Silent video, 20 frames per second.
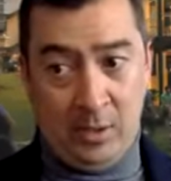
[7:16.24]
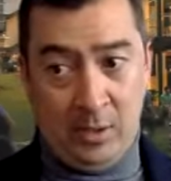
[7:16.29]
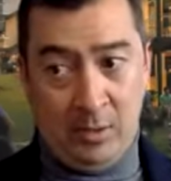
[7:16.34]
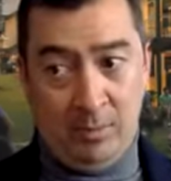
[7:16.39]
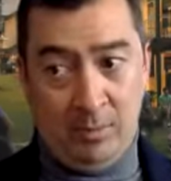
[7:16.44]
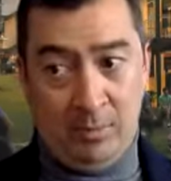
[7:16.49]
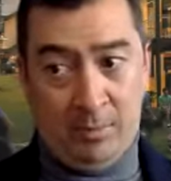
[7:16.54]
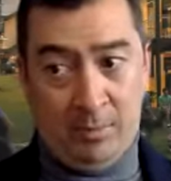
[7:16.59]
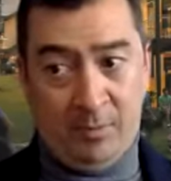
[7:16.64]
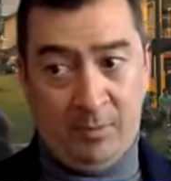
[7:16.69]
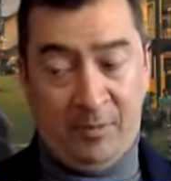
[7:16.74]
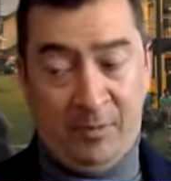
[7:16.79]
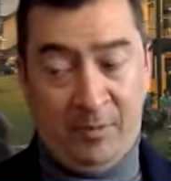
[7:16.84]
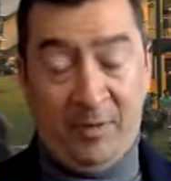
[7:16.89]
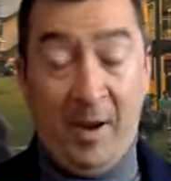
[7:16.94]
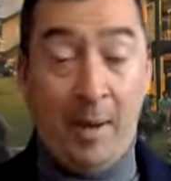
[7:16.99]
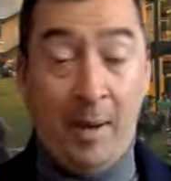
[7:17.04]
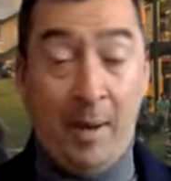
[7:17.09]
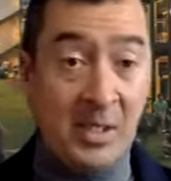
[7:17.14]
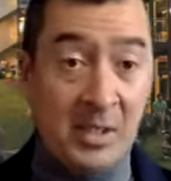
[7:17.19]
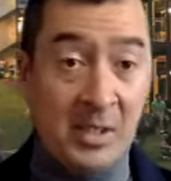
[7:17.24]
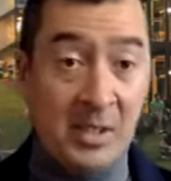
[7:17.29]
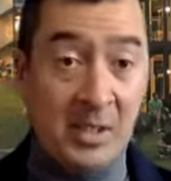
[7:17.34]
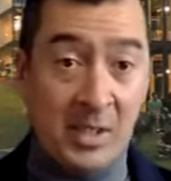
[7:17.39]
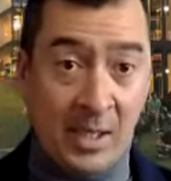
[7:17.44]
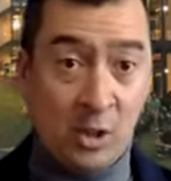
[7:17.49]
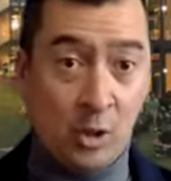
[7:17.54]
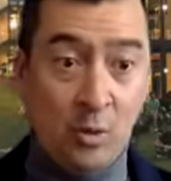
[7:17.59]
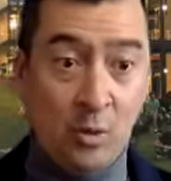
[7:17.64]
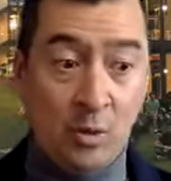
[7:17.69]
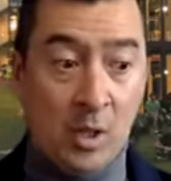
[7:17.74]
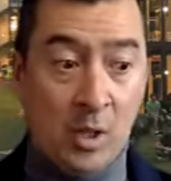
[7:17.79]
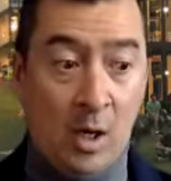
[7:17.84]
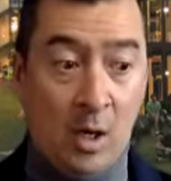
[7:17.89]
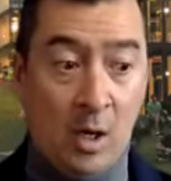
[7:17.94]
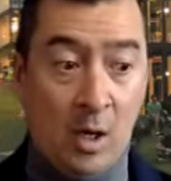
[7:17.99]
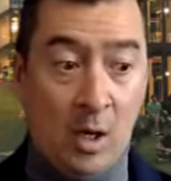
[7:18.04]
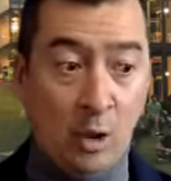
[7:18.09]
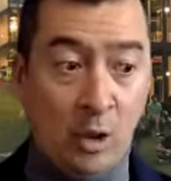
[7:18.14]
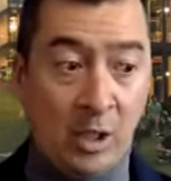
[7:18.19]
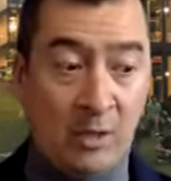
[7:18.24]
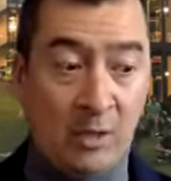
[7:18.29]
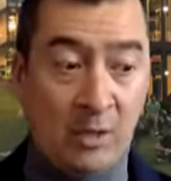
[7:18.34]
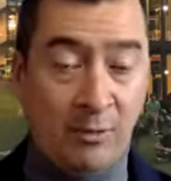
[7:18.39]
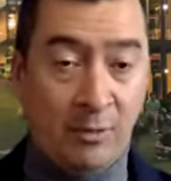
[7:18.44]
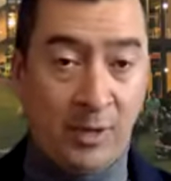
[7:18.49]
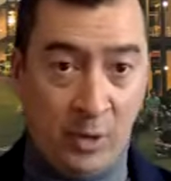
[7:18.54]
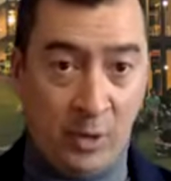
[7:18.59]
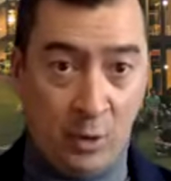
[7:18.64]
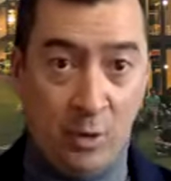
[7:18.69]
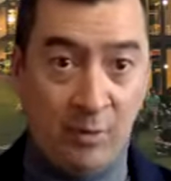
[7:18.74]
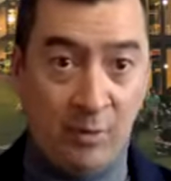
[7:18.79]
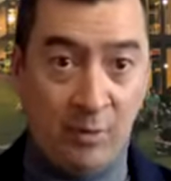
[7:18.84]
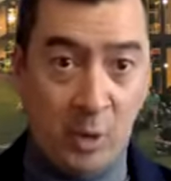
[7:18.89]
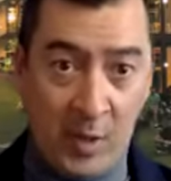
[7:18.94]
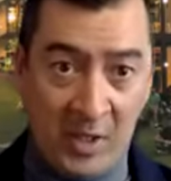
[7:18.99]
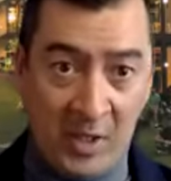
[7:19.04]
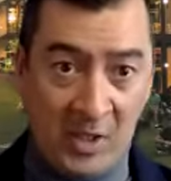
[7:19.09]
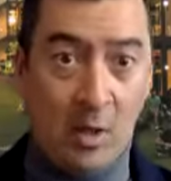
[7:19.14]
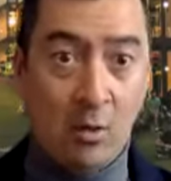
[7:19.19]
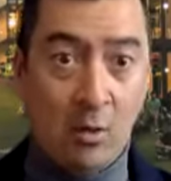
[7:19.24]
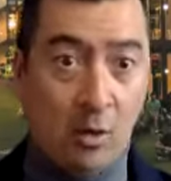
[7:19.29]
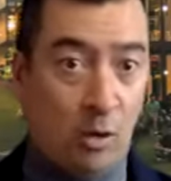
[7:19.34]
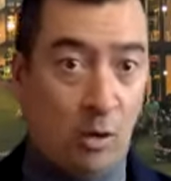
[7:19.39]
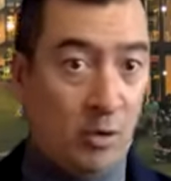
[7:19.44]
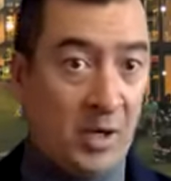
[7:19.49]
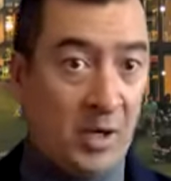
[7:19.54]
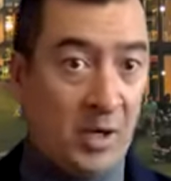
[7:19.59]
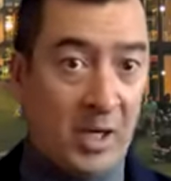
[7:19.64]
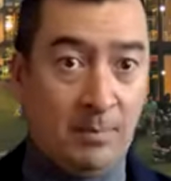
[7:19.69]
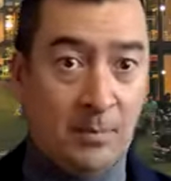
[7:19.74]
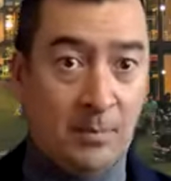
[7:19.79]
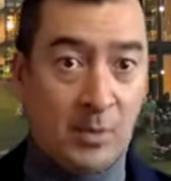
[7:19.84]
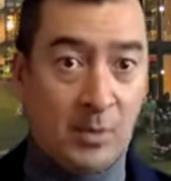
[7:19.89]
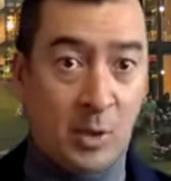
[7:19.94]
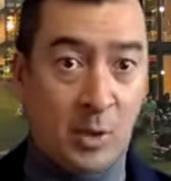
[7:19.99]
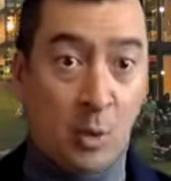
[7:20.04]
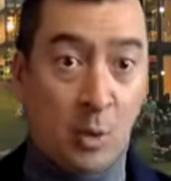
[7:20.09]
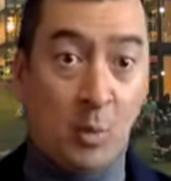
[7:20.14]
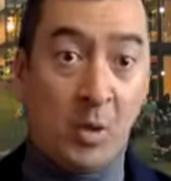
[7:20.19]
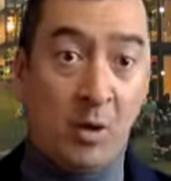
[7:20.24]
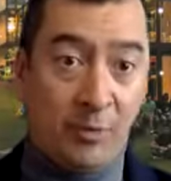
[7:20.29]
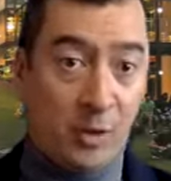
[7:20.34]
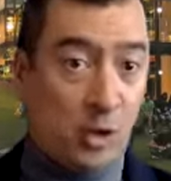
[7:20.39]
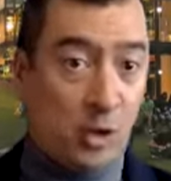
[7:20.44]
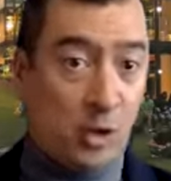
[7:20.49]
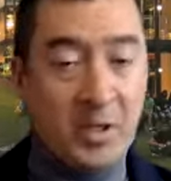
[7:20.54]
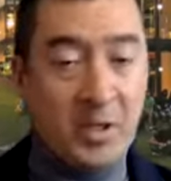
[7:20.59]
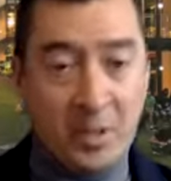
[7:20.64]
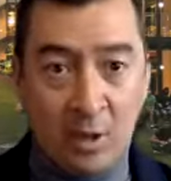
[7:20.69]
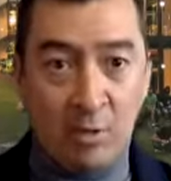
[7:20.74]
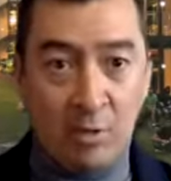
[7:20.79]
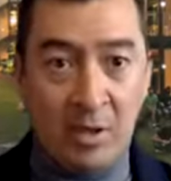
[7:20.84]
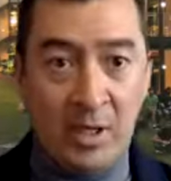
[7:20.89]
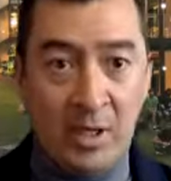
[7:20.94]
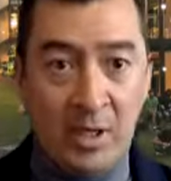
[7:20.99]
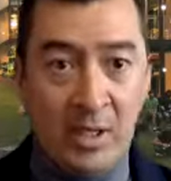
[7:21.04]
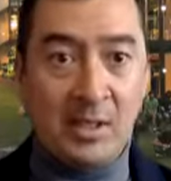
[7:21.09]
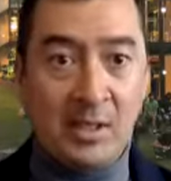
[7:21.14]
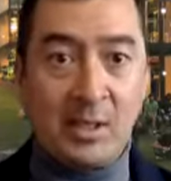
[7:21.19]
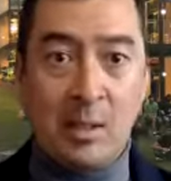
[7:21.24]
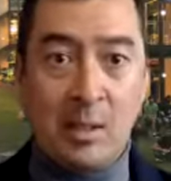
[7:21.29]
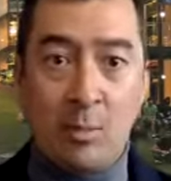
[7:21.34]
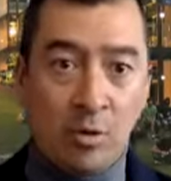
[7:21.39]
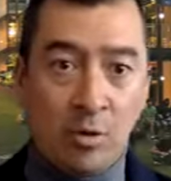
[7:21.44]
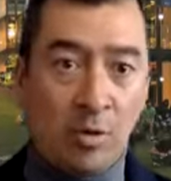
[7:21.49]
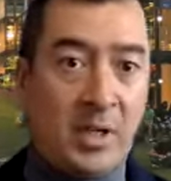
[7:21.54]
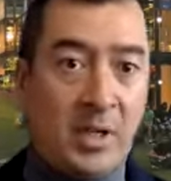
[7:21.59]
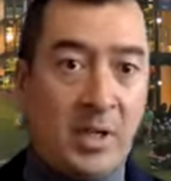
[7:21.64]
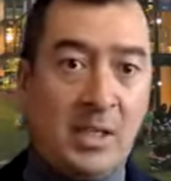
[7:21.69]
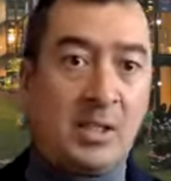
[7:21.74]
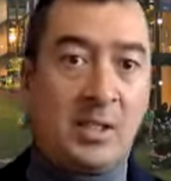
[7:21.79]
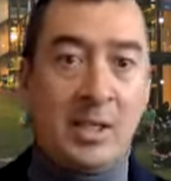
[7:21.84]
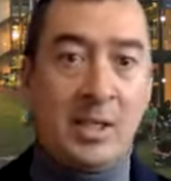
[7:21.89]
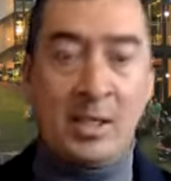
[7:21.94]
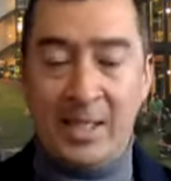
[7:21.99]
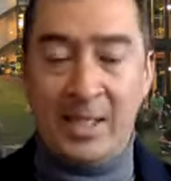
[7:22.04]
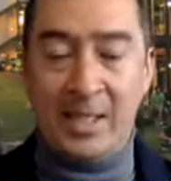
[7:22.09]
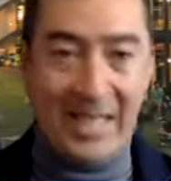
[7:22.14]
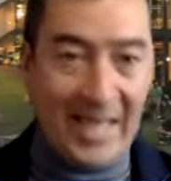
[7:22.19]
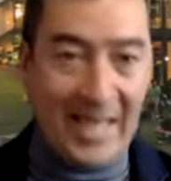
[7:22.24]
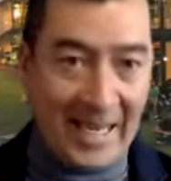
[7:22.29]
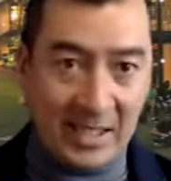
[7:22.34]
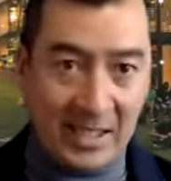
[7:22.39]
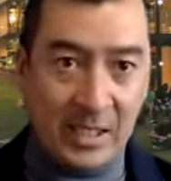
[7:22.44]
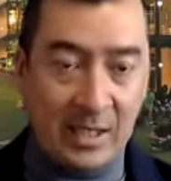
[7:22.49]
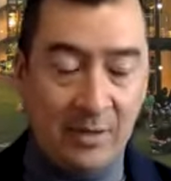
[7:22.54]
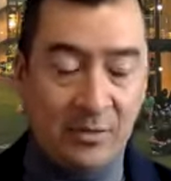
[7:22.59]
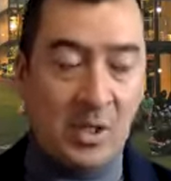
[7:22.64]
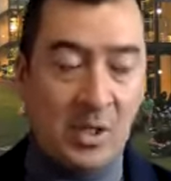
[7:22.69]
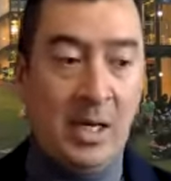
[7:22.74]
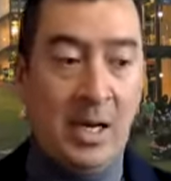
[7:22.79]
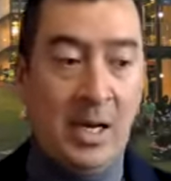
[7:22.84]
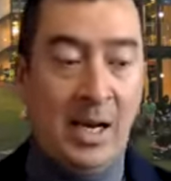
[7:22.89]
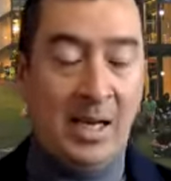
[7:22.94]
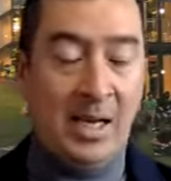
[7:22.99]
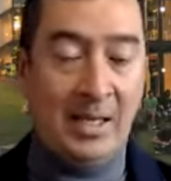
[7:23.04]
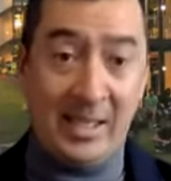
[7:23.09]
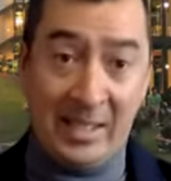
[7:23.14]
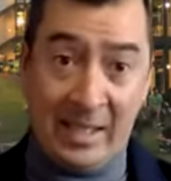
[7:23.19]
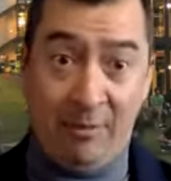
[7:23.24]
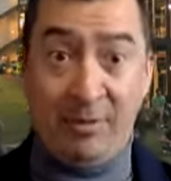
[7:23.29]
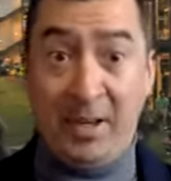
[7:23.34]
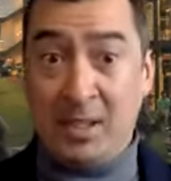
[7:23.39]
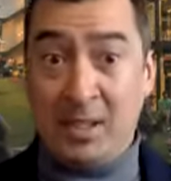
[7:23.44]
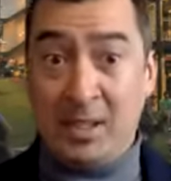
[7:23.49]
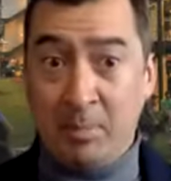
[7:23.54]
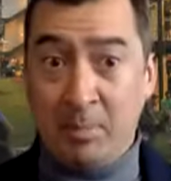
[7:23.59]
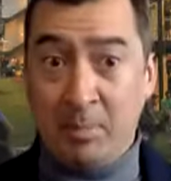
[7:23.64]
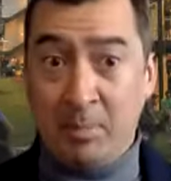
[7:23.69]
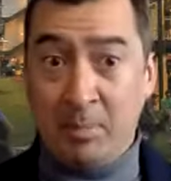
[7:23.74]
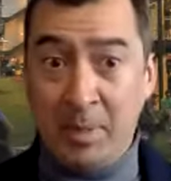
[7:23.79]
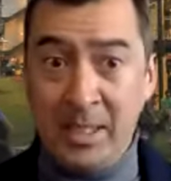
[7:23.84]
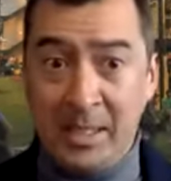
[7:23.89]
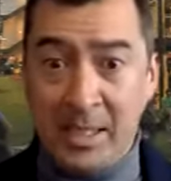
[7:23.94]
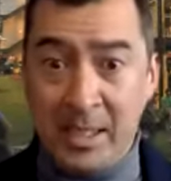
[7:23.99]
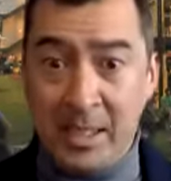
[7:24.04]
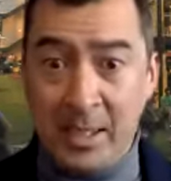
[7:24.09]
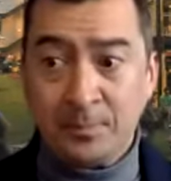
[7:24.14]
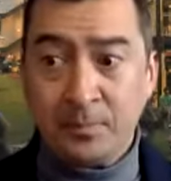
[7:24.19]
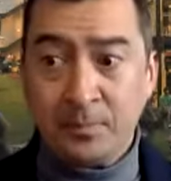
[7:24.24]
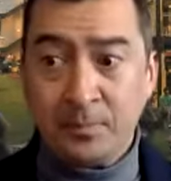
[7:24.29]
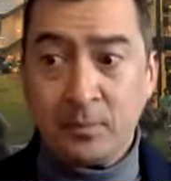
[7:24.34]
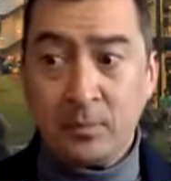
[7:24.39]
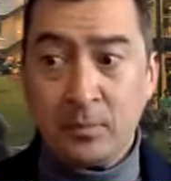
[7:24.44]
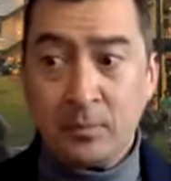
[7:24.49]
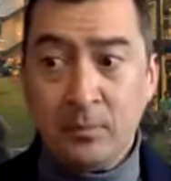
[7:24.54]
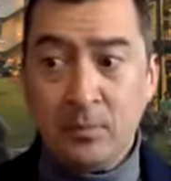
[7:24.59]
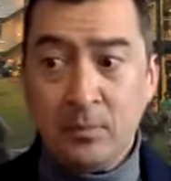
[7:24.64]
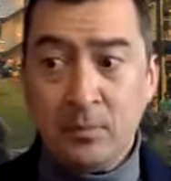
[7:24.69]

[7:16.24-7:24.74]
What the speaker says: families and students are looking for that sort of US-style curriculum. So we offer joint degrees, double degrees, there's electives, and there's that flexibility.